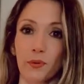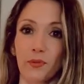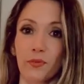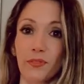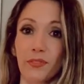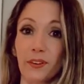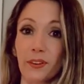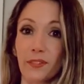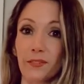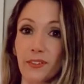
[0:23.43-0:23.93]

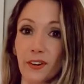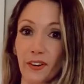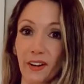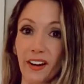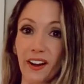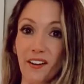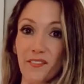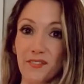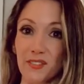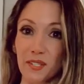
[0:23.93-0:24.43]
They're very
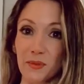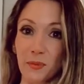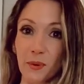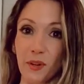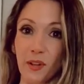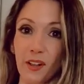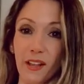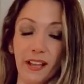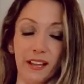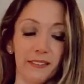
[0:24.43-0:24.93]

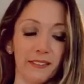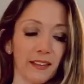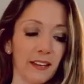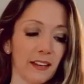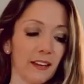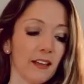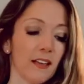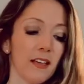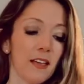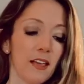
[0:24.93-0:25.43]
comfortable and
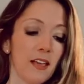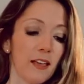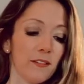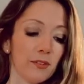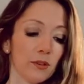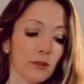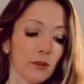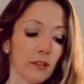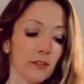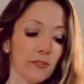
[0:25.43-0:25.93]
they if you
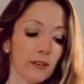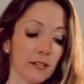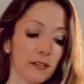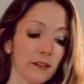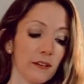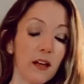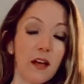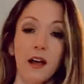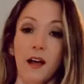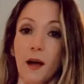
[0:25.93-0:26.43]
live in
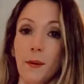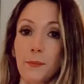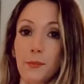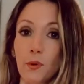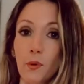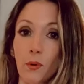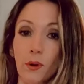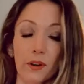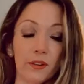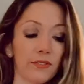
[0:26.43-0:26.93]
up
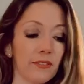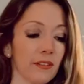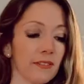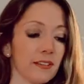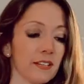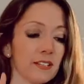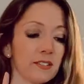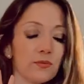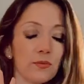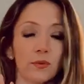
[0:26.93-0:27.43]
north, then
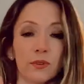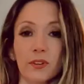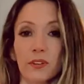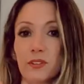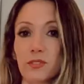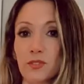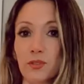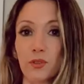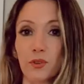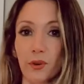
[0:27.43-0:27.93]
these we're gonna
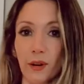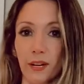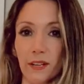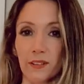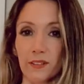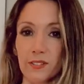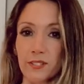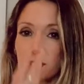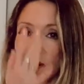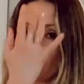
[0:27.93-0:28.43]
do great in the
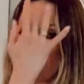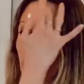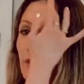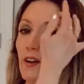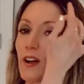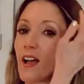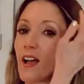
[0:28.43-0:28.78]
snow.